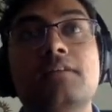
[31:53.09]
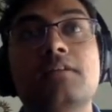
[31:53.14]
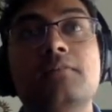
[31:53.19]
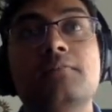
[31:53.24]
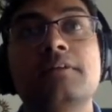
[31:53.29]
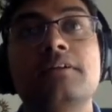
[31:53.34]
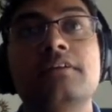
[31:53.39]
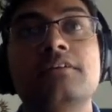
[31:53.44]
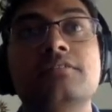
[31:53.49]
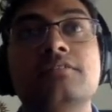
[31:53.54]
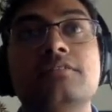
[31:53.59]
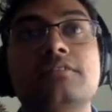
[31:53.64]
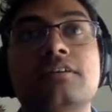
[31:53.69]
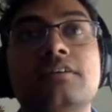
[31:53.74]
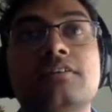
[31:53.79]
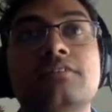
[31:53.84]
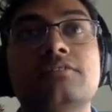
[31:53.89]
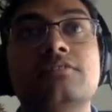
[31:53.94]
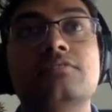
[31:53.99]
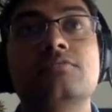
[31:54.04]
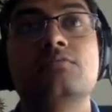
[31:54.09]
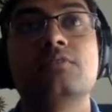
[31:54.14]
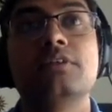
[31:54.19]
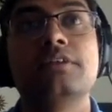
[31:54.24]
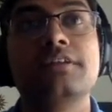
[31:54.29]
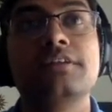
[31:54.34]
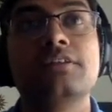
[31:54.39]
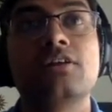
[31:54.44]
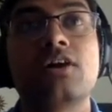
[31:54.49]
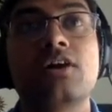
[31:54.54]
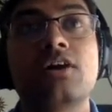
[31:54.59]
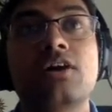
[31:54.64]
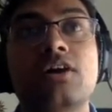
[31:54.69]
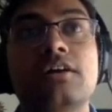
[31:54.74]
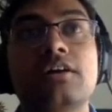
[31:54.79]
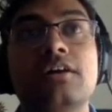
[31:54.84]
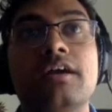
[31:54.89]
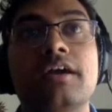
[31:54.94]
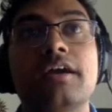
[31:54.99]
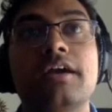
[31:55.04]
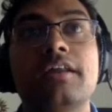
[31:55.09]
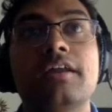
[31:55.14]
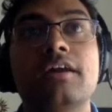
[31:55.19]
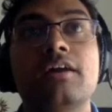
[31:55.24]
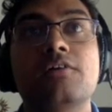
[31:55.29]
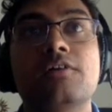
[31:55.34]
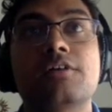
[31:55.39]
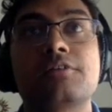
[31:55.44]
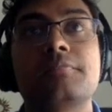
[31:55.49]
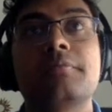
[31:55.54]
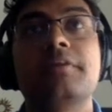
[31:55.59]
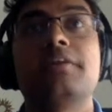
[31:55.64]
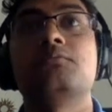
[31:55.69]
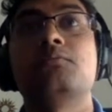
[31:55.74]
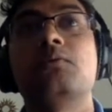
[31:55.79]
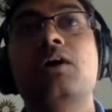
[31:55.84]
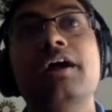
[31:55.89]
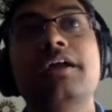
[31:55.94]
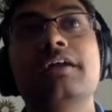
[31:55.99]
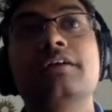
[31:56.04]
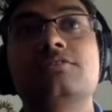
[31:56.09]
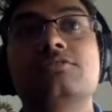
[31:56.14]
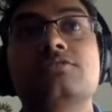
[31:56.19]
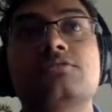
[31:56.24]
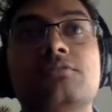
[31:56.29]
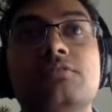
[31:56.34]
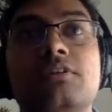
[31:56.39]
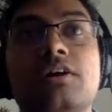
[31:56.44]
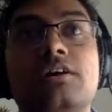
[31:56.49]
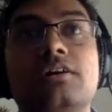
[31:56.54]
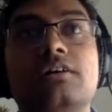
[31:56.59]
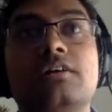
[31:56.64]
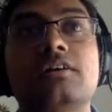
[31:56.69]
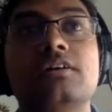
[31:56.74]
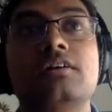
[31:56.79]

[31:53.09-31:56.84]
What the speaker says: because it's really long, and I'll explain why it's so long.